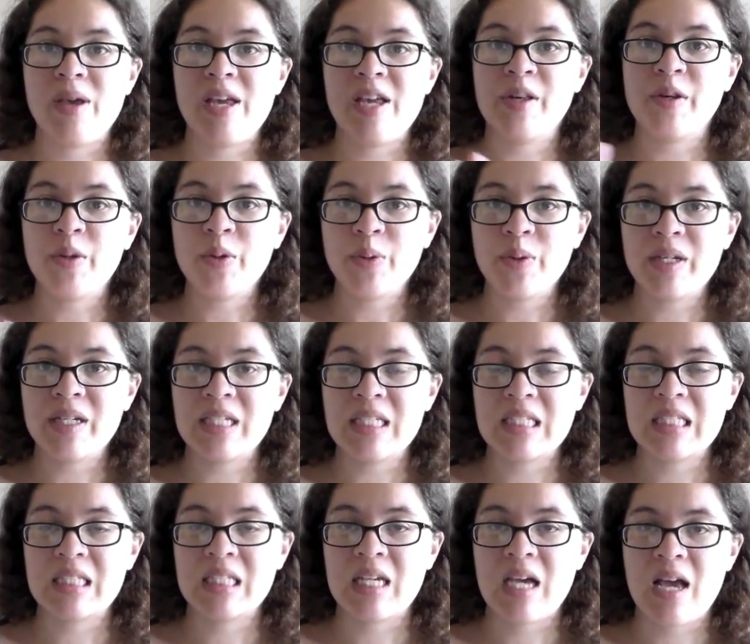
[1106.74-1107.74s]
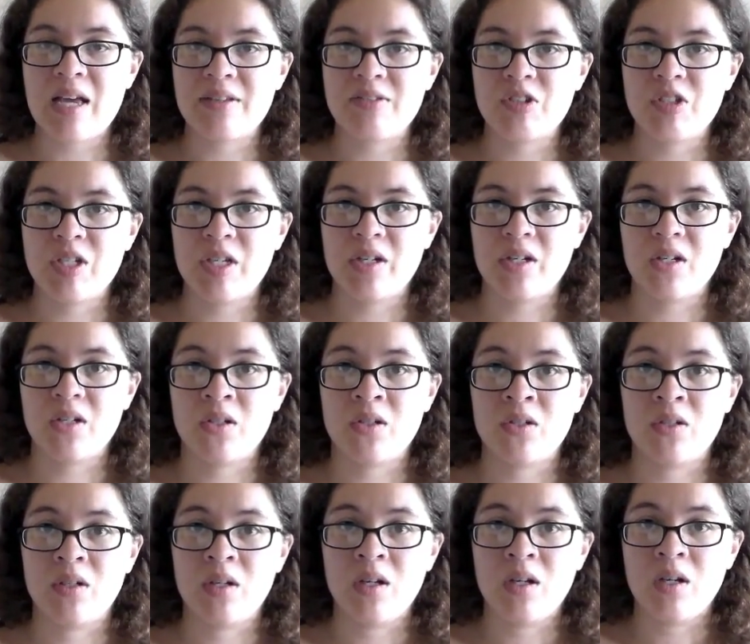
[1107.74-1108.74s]
increase
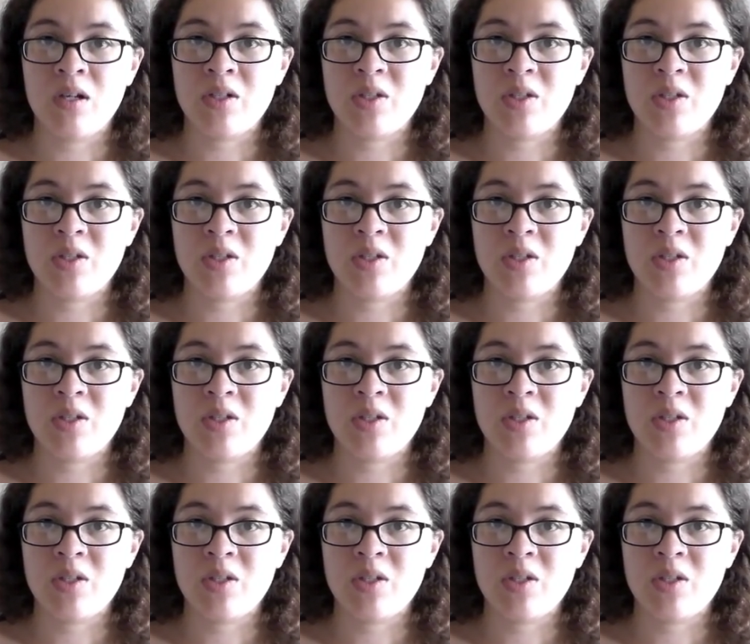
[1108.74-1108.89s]
until